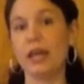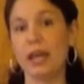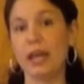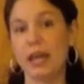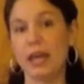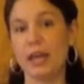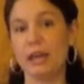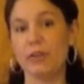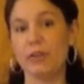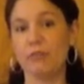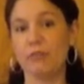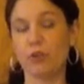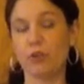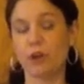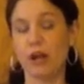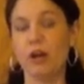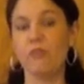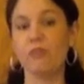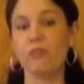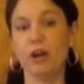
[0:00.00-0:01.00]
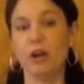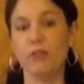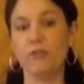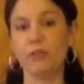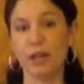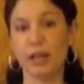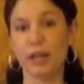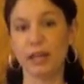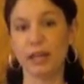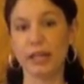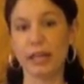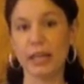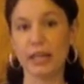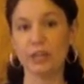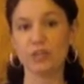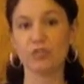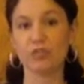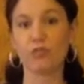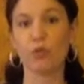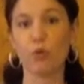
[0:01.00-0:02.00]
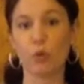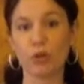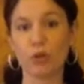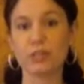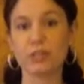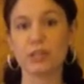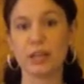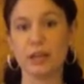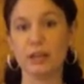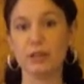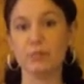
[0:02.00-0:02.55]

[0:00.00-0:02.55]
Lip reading: A for alfalfa, and H for horsetail.